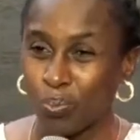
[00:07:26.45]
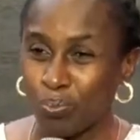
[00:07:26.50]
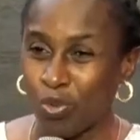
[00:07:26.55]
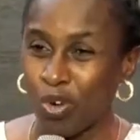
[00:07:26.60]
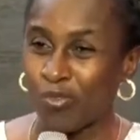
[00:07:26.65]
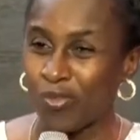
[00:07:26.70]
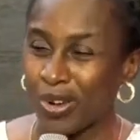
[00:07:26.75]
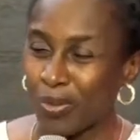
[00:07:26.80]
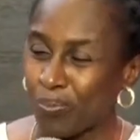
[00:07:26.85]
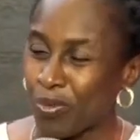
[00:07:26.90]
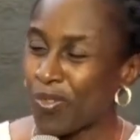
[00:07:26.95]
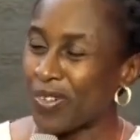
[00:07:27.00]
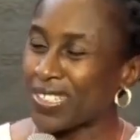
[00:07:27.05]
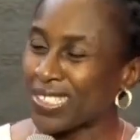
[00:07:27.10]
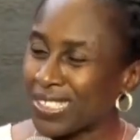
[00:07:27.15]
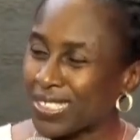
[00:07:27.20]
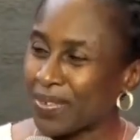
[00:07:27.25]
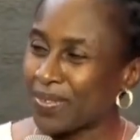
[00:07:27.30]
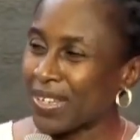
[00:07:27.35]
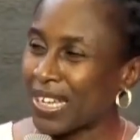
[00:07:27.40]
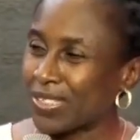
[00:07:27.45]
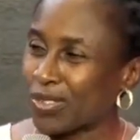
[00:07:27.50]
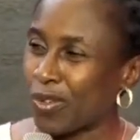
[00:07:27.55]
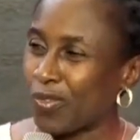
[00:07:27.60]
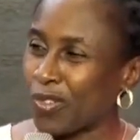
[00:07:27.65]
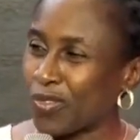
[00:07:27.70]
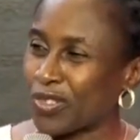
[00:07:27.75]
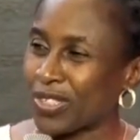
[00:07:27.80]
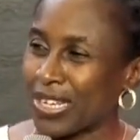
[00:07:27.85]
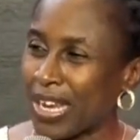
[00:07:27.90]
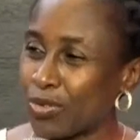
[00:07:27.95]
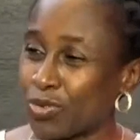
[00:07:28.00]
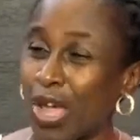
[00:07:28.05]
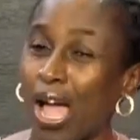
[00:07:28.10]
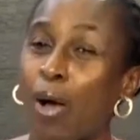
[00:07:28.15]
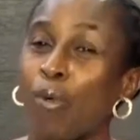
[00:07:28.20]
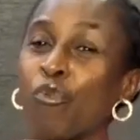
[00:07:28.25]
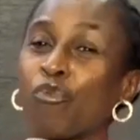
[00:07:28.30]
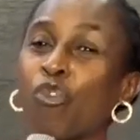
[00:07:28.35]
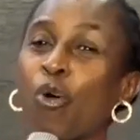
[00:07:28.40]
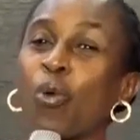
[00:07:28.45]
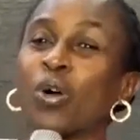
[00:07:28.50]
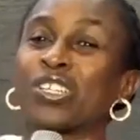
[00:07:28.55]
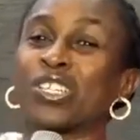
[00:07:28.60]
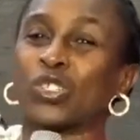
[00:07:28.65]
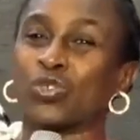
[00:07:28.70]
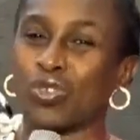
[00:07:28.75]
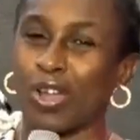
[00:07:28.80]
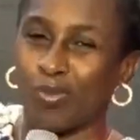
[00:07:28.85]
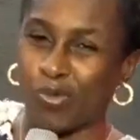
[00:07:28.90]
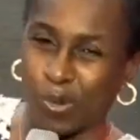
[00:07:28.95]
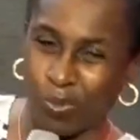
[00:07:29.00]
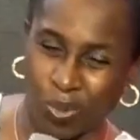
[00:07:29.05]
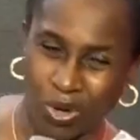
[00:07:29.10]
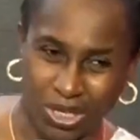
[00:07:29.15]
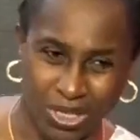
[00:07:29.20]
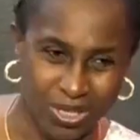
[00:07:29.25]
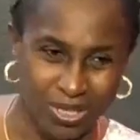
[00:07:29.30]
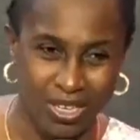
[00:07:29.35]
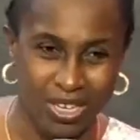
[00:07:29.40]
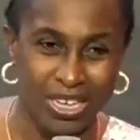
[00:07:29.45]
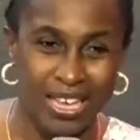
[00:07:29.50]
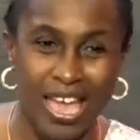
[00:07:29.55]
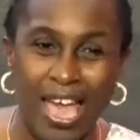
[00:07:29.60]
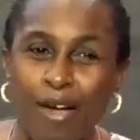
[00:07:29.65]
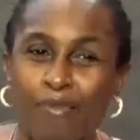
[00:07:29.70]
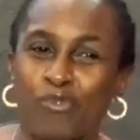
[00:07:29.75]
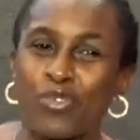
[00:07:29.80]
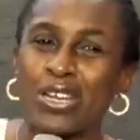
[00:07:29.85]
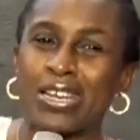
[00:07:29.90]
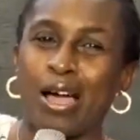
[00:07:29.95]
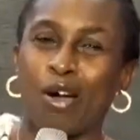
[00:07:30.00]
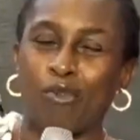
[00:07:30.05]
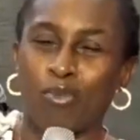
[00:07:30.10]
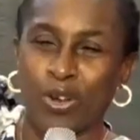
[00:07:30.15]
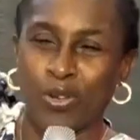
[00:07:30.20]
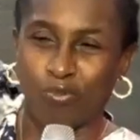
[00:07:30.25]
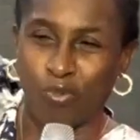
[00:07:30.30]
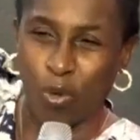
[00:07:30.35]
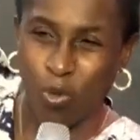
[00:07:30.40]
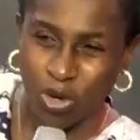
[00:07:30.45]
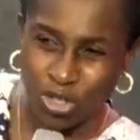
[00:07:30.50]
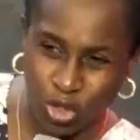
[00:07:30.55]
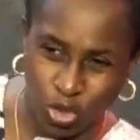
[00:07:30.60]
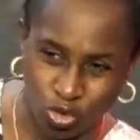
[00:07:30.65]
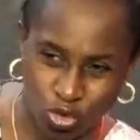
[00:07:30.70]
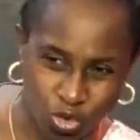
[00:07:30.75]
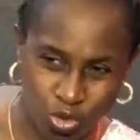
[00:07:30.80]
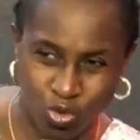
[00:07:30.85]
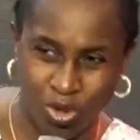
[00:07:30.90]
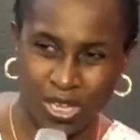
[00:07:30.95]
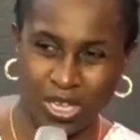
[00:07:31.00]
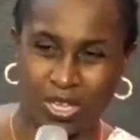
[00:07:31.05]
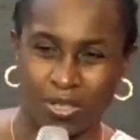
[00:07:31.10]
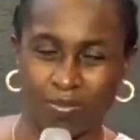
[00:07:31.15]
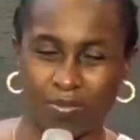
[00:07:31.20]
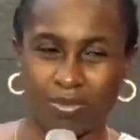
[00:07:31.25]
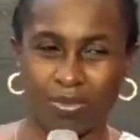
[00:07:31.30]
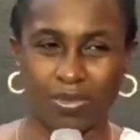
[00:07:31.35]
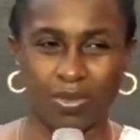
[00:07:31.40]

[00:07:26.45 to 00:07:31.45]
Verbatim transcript: prophet, prophetic significance of 59, I will forward it to everybody. Every day I will forward it to you again.